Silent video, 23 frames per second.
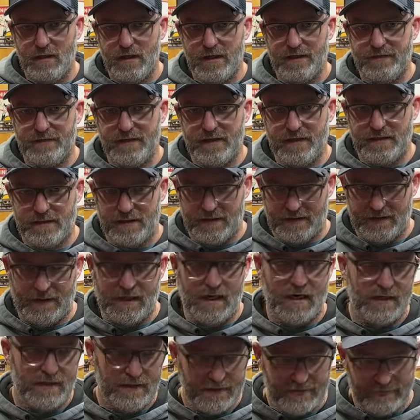and then I
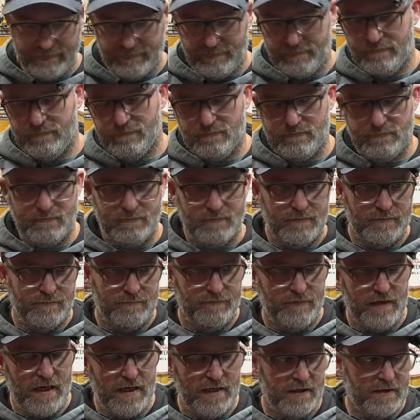got it
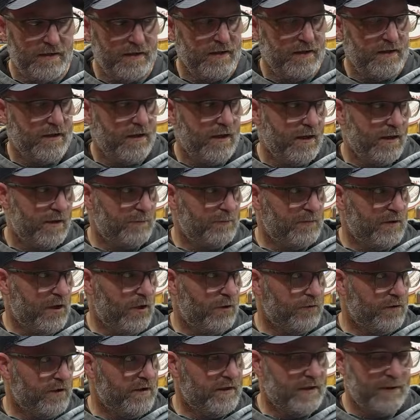edited and
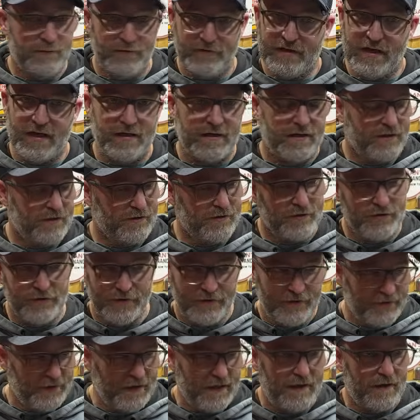uploaded. It was out here
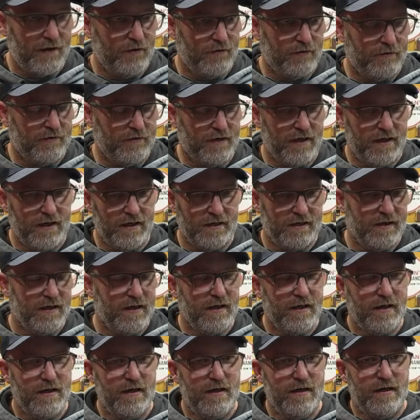during that whole thing,
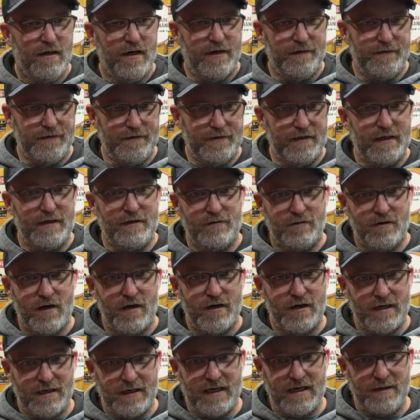and then later
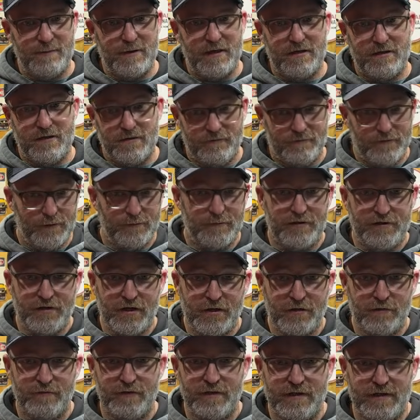on I came out here and filmed
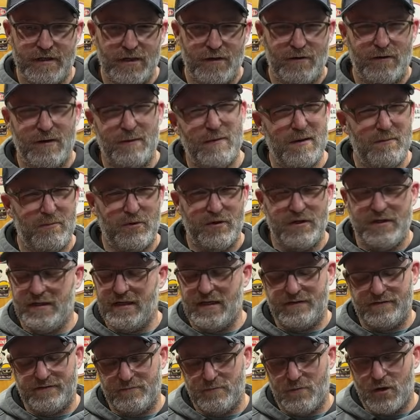another video. I might put it
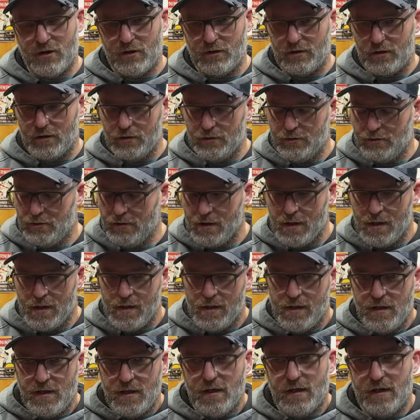out tomorrow.
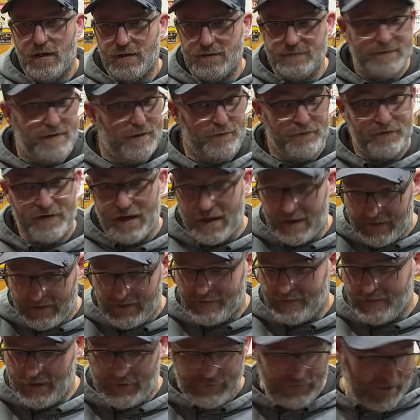And it was out
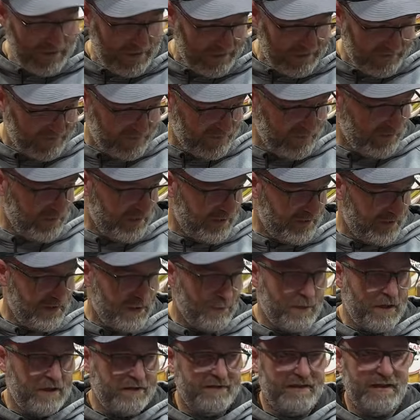here the whole thing, and it's still out here.
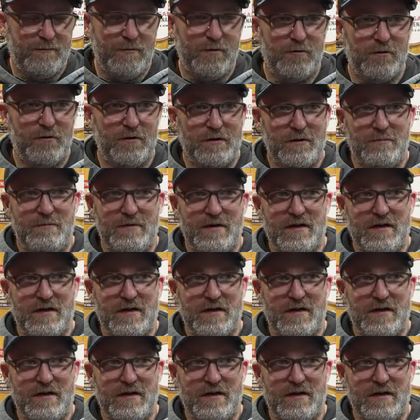I'm gonna have to get me one of